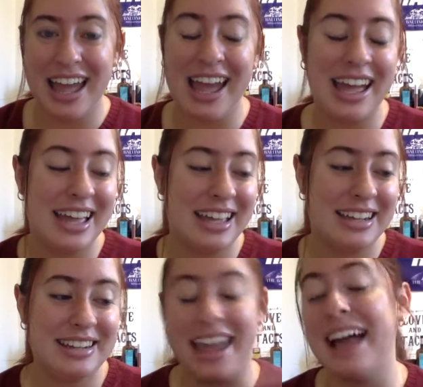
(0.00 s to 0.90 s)

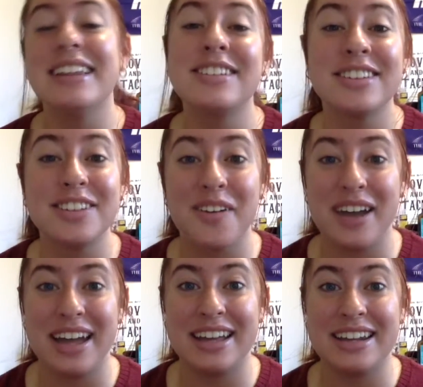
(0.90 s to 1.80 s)
And yeah, let's just go
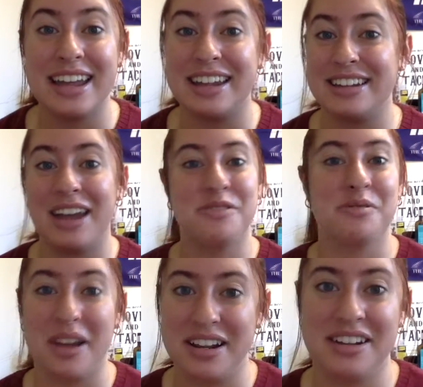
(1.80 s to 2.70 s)
ahead and get
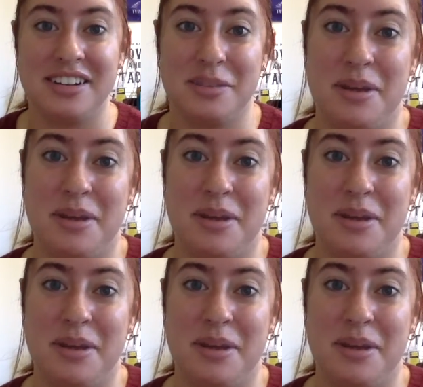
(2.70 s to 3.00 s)
right into the